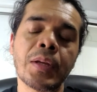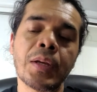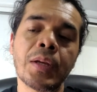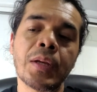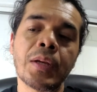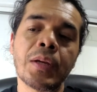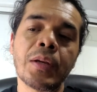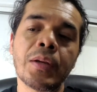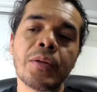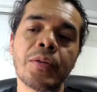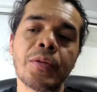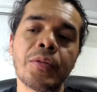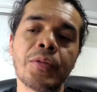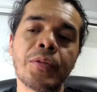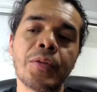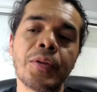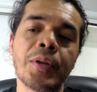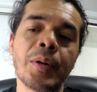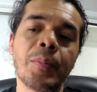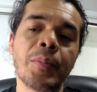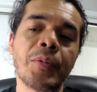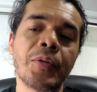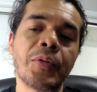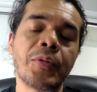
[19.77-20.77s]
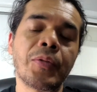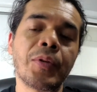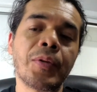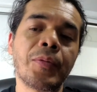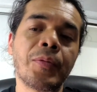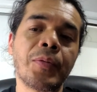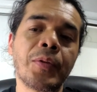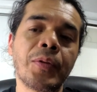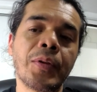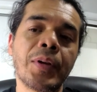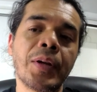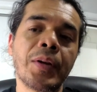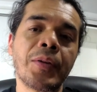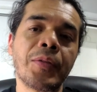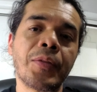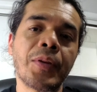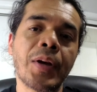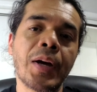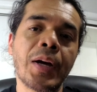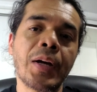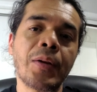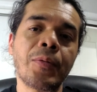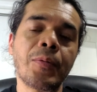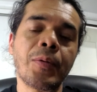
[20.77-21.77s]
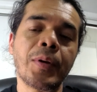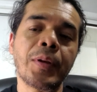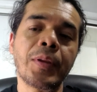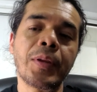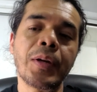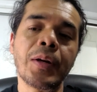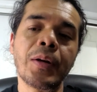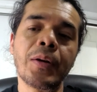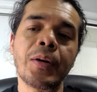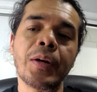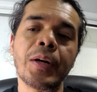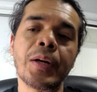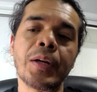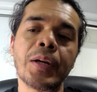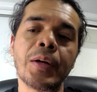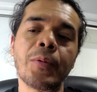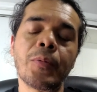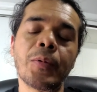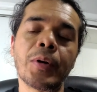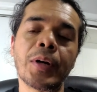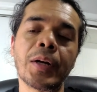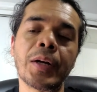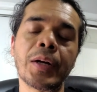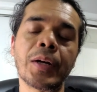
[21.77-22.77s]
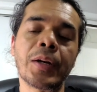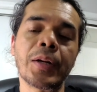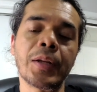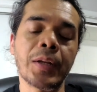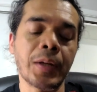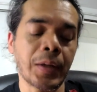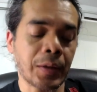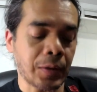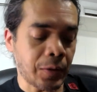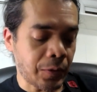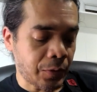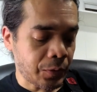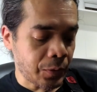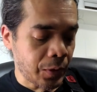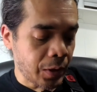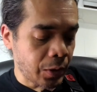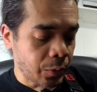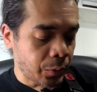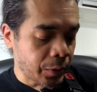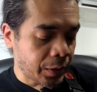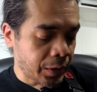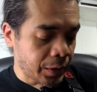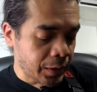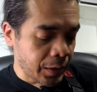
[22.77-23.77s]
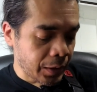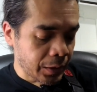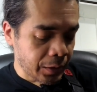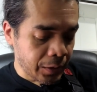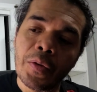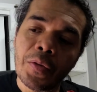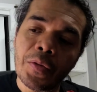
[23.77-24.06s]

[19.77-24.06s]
just to demonstrate for you that it's on right there, and then we're going to connect it. So how do we connect it?